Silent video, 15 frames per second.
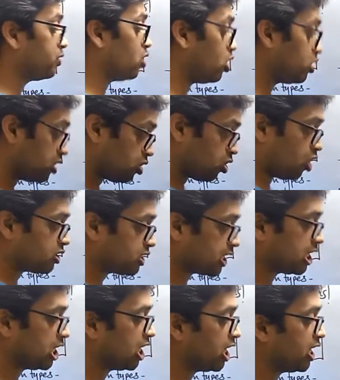not the cross
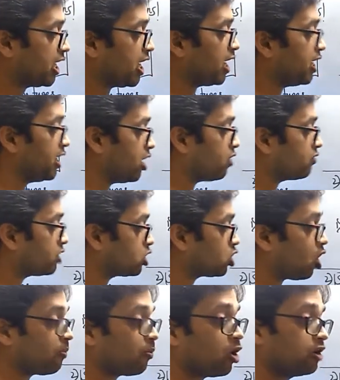sectional area of the
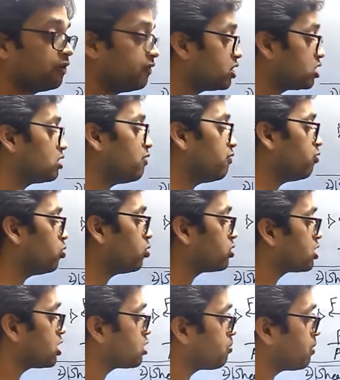top on which the
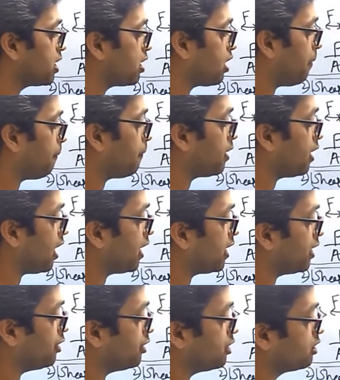force is being
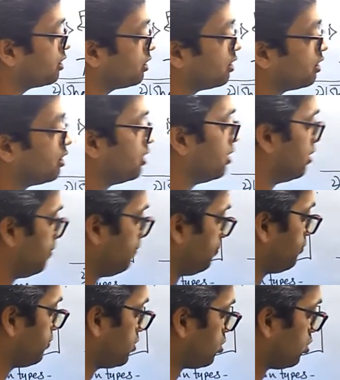applied.
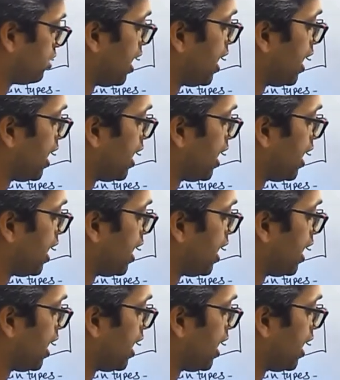So